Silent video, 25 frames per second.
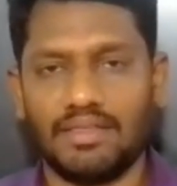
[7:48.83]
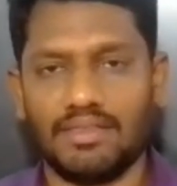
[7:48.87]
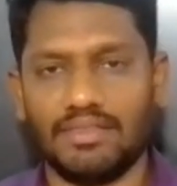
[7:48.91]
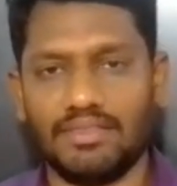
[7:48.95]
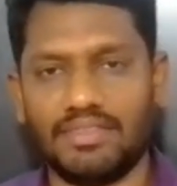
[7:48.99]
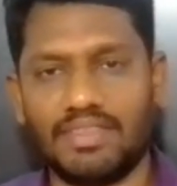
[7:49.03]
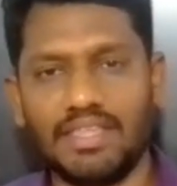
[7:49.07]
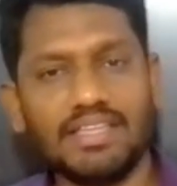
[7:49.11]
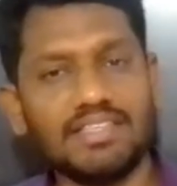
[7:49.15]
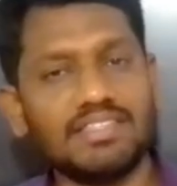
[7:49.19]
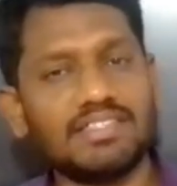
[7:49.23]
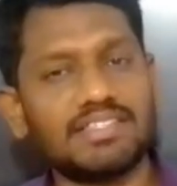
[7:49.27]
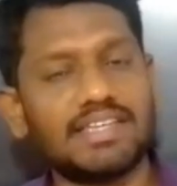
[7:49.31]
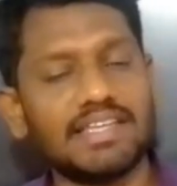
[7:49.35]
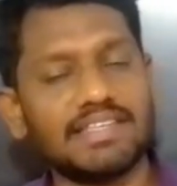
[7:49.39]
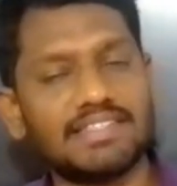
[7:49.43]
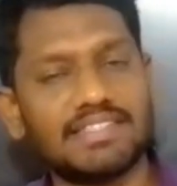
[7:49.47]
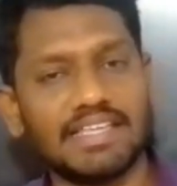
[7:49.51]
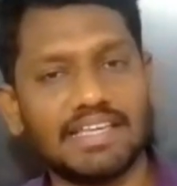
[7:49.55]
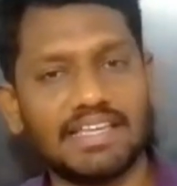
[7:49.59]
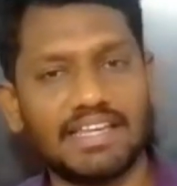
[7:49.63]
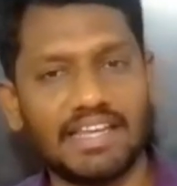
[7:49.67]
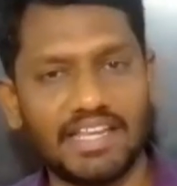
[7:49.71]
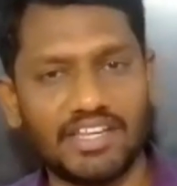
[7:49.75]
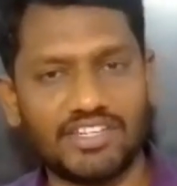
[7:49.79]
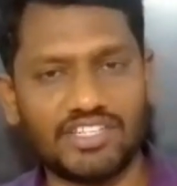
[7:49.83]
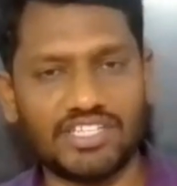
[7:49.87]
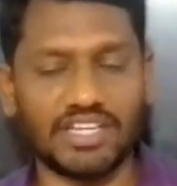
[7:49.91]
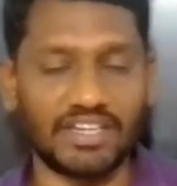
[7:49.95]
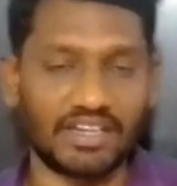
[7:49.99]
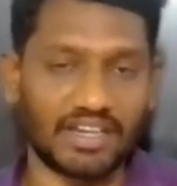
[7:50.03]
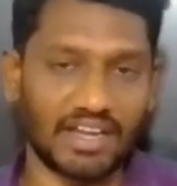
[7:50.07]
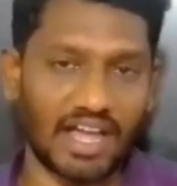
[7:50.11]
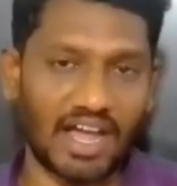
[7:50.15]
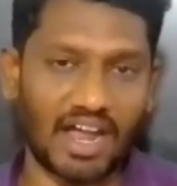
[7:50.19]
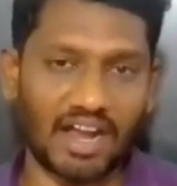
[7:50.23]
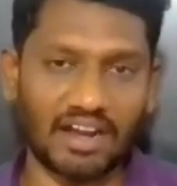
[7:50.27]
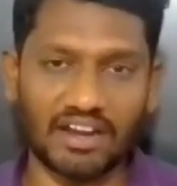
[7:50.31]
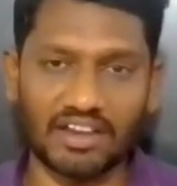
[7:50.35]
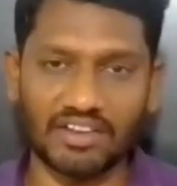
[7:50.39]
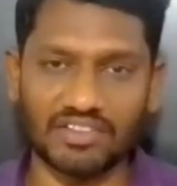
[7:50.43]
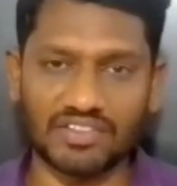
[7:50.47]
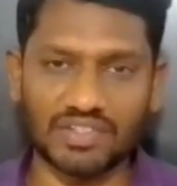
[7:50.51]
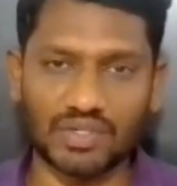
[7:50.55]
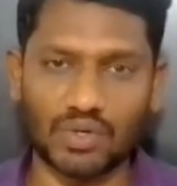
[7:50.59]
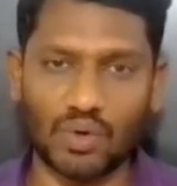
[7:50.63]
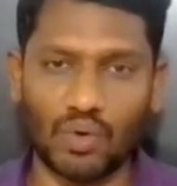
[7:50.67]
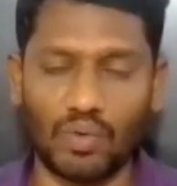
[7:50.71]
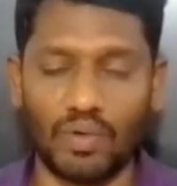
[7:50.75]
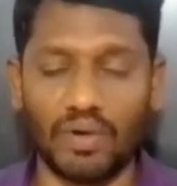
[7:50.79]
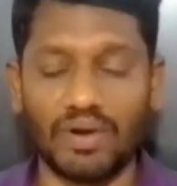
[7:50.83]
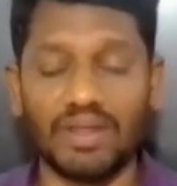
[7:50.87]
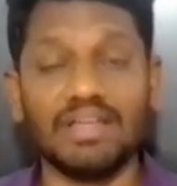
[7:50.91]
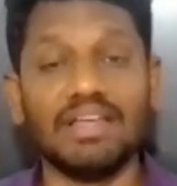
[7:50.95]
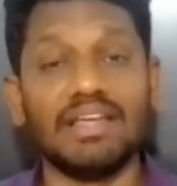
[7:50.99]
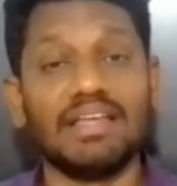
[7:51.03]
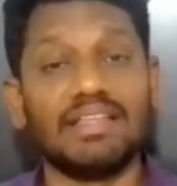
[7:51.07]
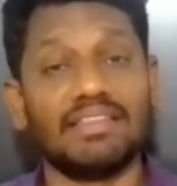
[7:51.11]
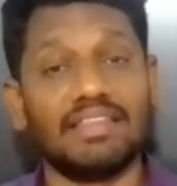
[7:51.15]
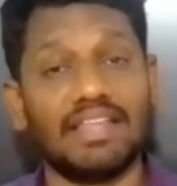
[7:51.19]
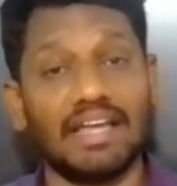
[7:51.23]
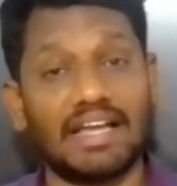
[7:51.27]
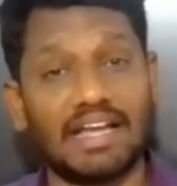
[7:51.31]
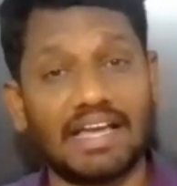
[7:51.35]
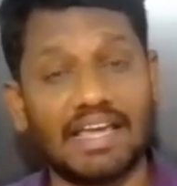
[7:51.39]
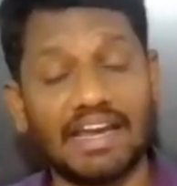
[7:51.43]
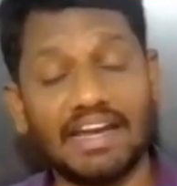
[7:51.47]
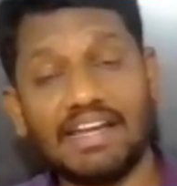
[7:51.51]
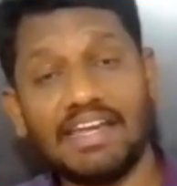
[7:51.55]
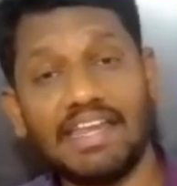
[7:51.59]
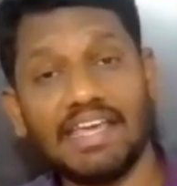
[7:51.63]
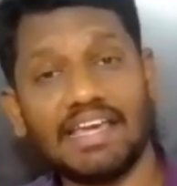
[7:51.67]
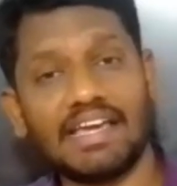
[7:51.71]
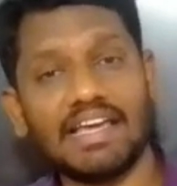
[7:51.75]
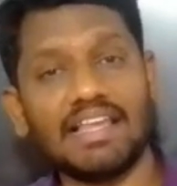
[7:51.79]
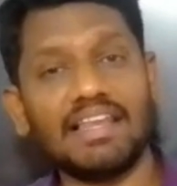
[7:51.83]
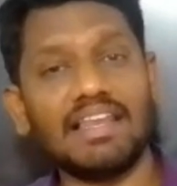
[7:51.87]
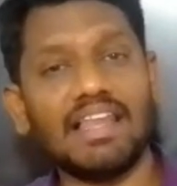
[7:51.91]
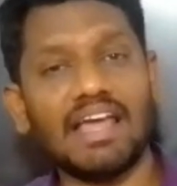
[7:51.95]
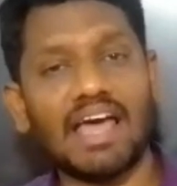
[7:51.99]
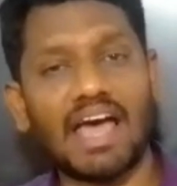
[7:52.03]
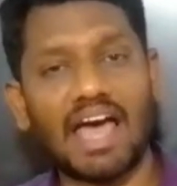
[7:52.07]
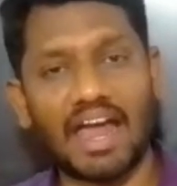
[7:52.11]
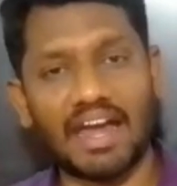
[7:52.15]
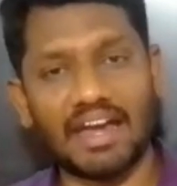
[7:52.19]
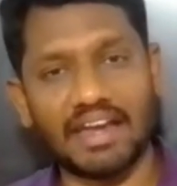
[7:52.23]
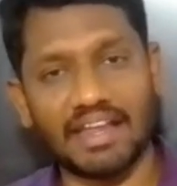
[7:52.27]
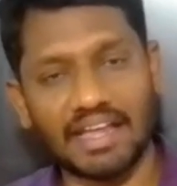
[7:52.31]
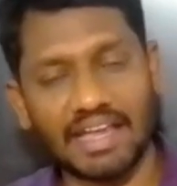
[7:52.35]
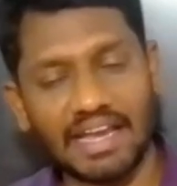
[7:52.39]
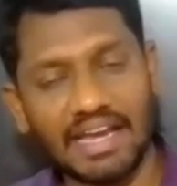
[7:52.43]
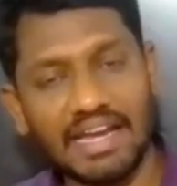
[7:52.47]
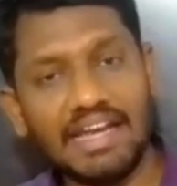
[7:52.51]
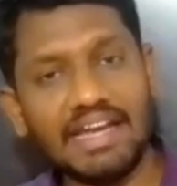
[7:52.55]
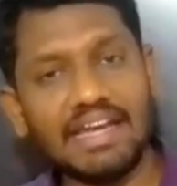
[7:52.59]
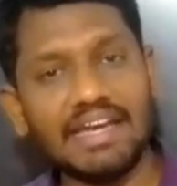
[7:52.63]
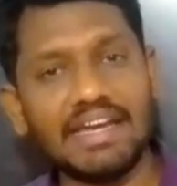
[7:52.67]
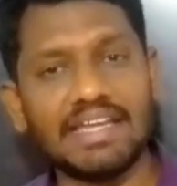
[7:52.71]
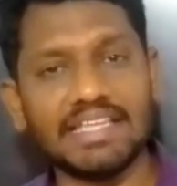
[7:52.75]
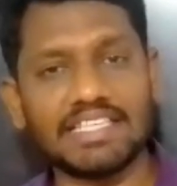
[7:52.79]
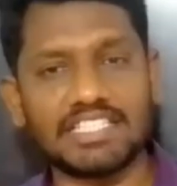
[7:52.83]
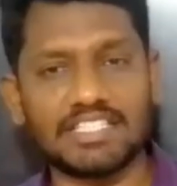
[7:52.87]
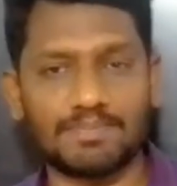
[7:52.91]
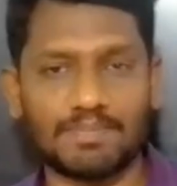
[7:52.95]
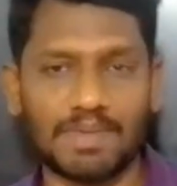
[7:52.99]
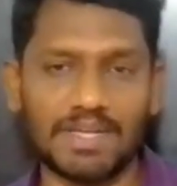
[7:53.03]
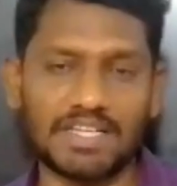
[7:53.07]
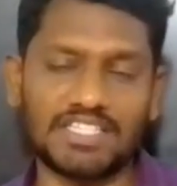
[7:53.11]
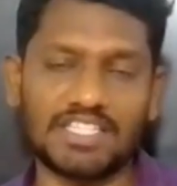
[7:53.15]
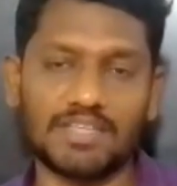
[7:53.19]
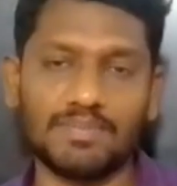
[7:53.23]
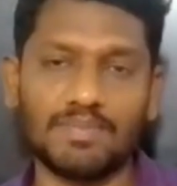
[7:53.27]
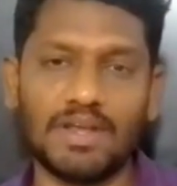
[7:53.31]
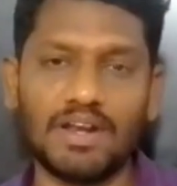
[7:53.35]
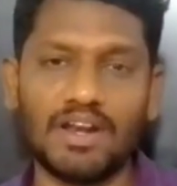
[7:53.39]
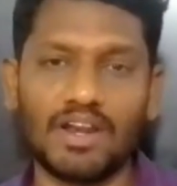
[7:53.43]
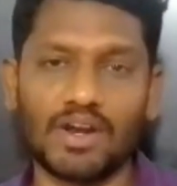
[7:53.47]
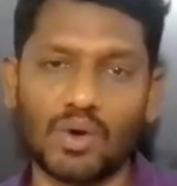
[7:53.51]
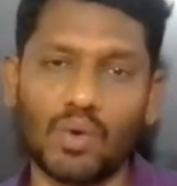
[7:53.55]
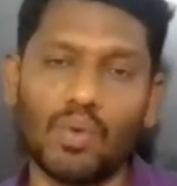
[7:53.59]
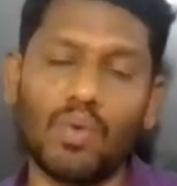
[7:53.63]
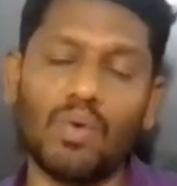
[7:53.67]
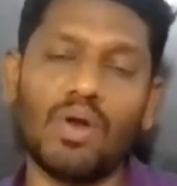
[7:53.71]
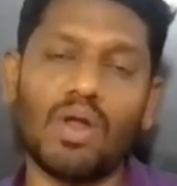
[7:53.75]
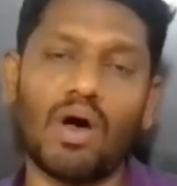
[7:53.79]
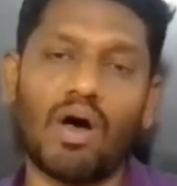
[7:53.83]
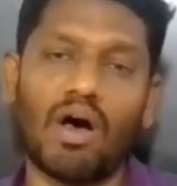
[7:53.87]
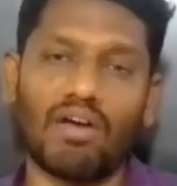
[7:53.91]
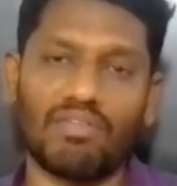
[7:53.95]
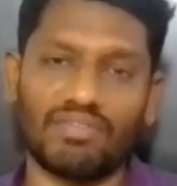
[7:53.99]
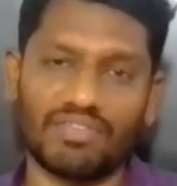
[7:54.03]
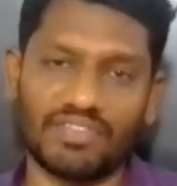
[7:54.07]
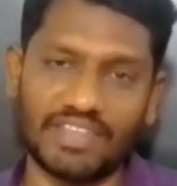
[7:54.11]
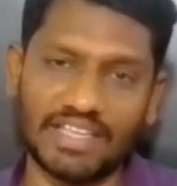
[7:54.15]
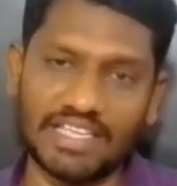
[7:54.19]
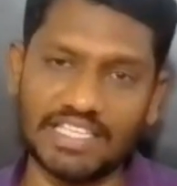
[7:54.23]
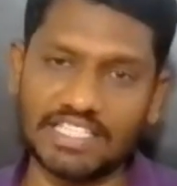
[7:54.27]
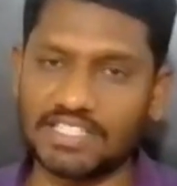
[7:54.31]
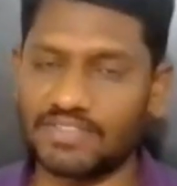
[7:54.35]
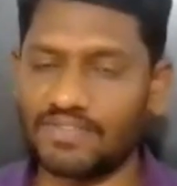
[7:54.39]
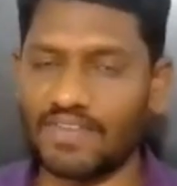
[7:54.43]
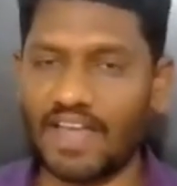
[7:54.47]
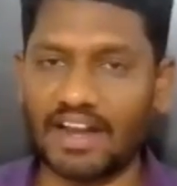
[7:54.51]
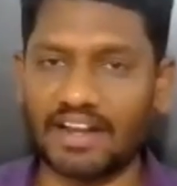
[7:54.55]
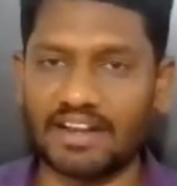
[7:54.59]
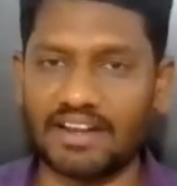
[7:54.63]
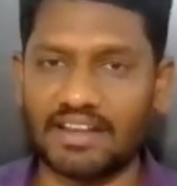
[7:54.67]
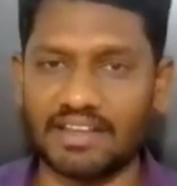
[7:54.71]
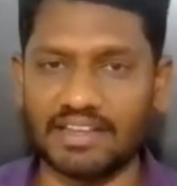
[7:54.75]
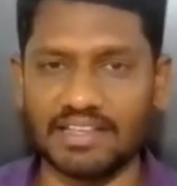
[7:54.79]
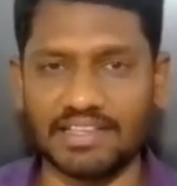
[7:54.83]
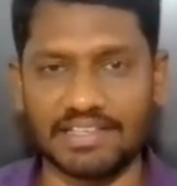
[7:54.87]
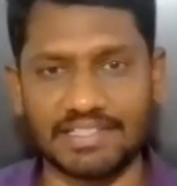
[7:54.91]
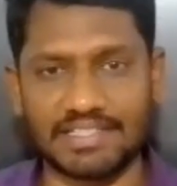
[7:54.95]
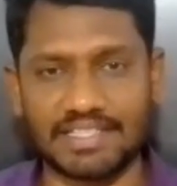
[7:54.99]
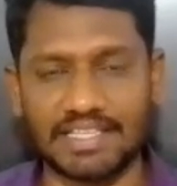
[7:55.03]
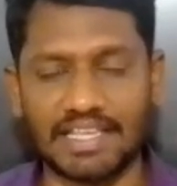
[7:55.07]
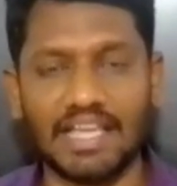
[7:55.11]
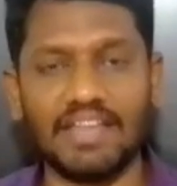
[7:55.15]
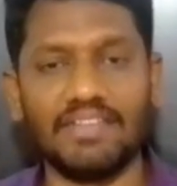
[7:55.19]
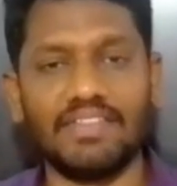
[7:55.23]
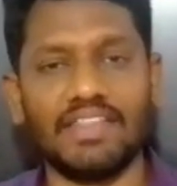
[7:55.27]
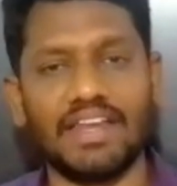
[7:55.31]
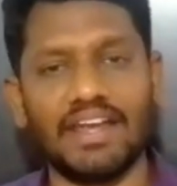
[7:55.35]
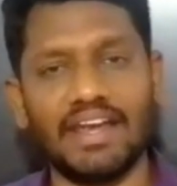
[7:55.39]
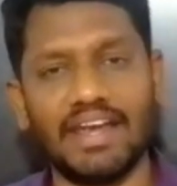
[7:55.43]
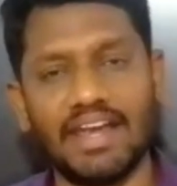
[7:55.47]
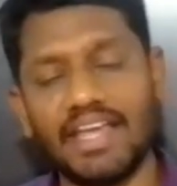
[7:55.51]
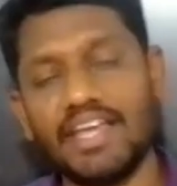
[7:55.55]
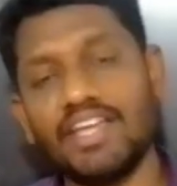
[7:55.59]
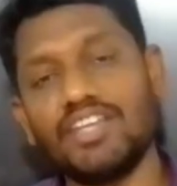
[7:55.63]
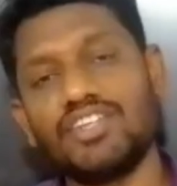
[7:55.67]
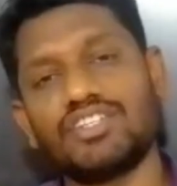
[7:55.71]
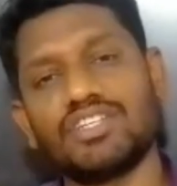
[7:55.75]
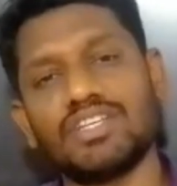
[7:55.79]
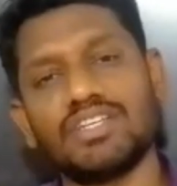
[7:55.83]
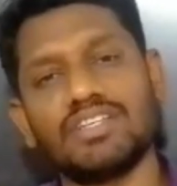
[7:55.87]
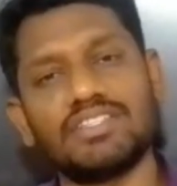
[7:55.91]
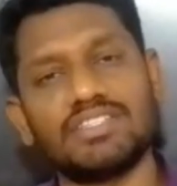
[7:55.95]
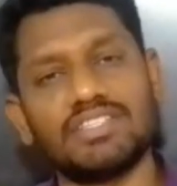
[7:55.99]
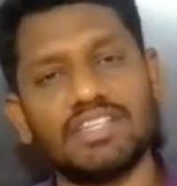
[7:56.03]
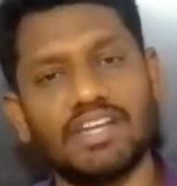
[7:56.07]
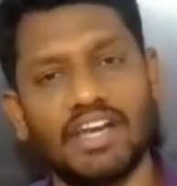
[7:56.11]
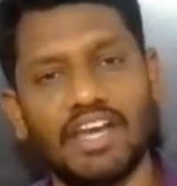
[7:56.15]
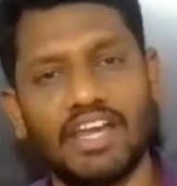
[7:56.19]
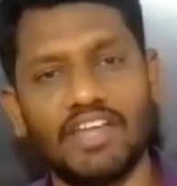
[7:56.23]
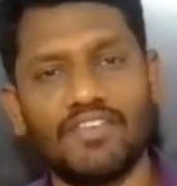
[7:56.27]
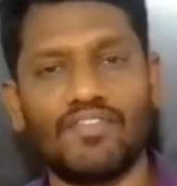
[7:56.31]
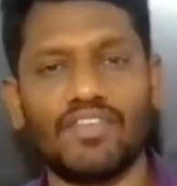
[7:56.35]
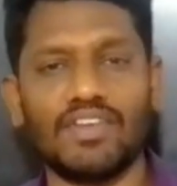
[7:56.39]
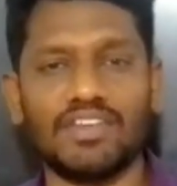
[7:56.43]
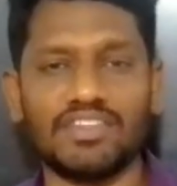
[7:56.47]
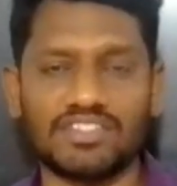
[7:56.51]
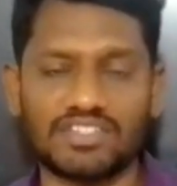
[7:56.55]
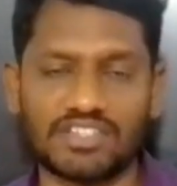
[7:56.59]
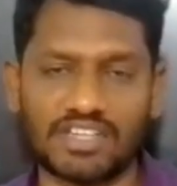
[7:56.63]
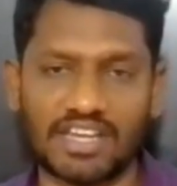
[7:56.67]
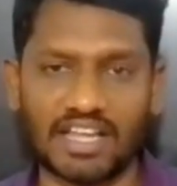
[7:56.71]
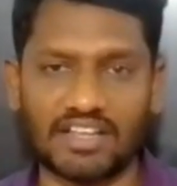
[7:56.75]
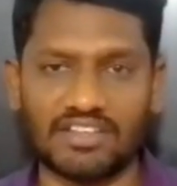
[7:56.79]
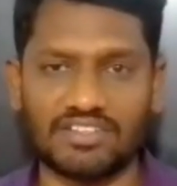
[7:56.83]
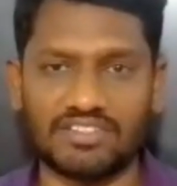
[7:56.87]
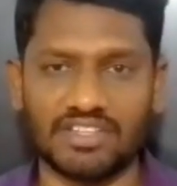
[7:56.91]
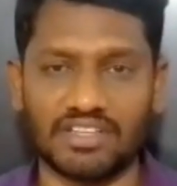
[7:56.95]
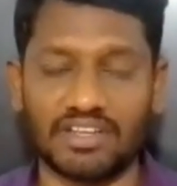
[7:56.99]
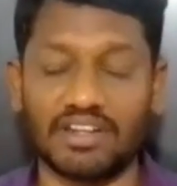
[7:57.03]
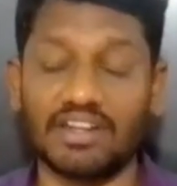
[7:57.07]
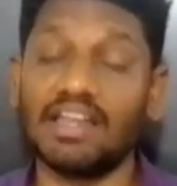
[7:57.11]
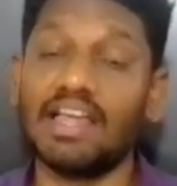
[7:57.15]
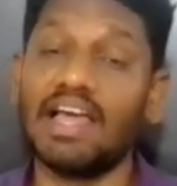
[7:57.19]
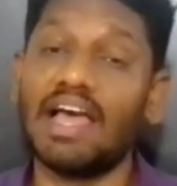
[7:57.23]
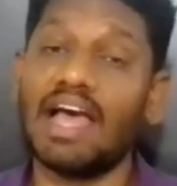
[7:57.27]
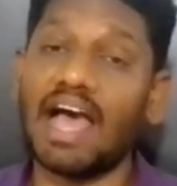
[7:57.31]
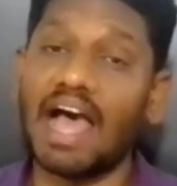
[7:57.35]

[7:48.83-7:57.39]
This designation underscored the critical and indispensable role of these factories in the nation's defense structure,